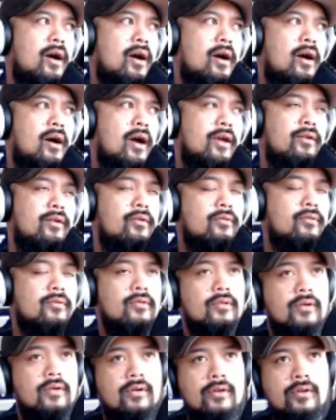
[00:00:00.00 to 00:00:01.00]
I don't
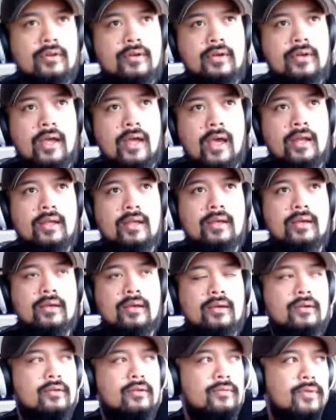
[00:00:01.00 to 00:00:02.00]
learn
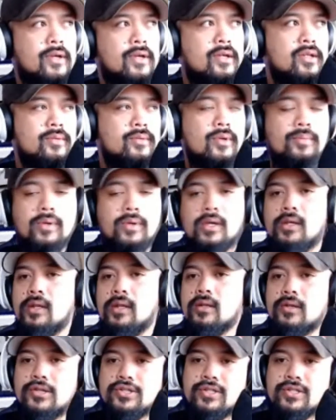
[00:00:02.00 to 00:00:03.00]
any curriculum in Pikiti
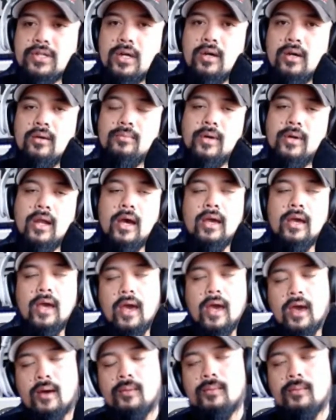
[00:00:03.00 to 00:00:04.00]
Tertia, but I
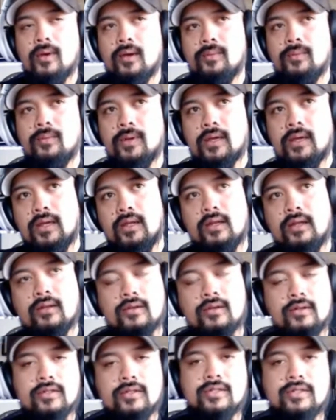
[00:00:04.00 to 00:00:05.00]
am a Pikiti
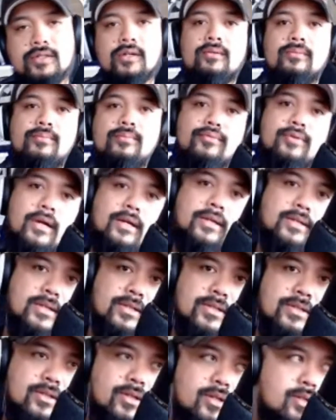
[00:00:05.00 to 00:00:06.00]
Tertia
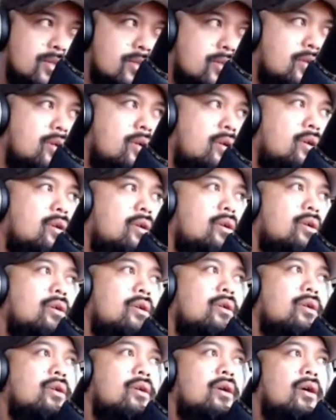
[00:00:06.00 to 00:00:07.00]
practitioner.
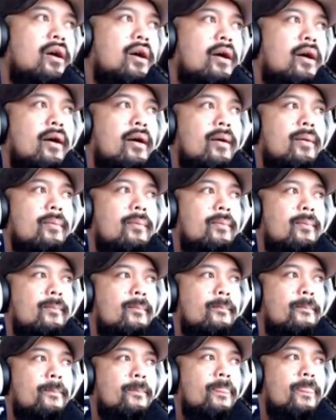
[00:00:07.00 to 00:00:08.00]

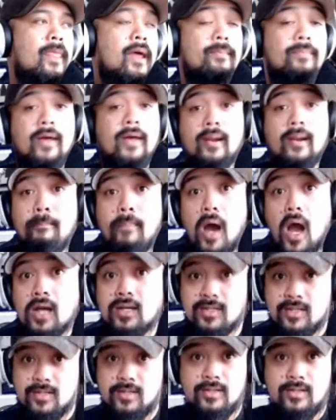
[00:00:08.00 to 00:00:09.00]
I'm not a
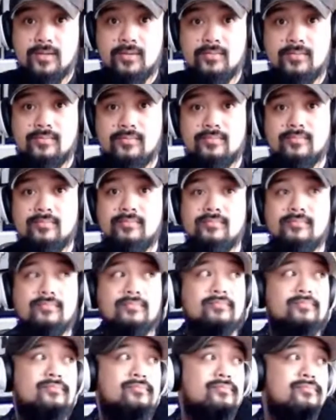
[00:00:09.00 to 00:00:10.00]
boxer,
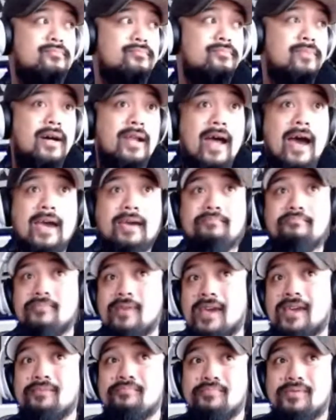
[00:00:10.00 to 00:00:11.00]
but I
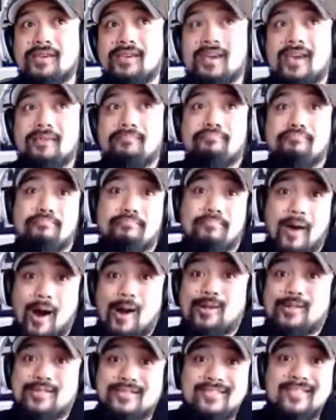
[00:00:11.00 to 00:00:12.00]
may be a
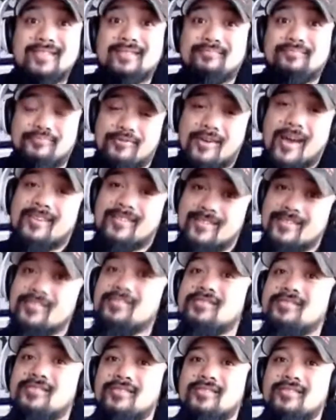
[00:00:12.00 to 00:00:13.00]
boxing
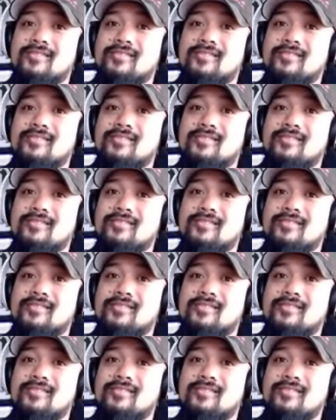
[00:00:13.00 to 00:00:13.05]
practitioner,